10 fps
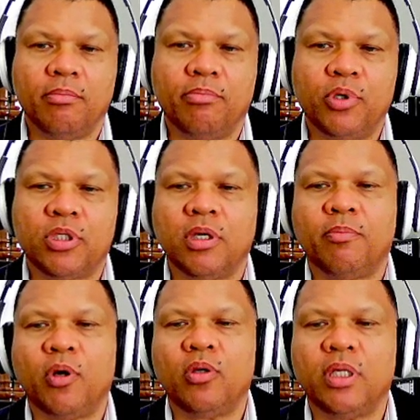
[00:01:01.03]
put the
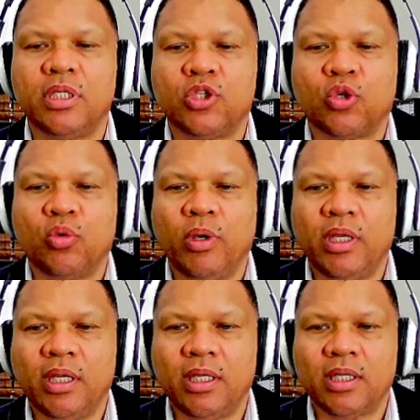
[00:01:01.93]
opponent's queen
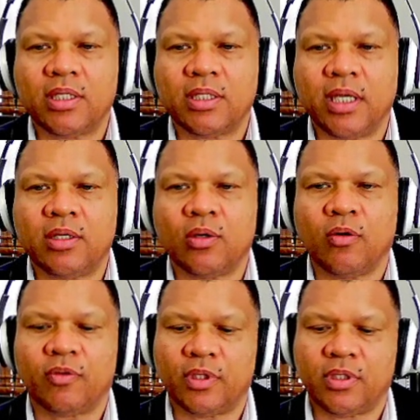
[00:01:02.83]
in the center of
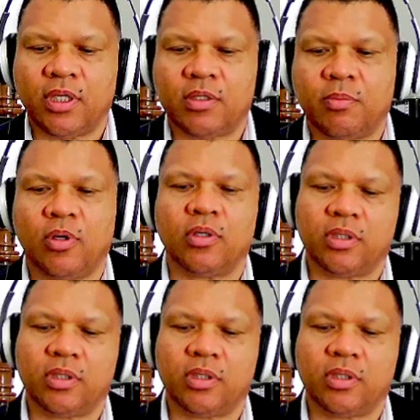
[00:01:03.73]
the chessboard.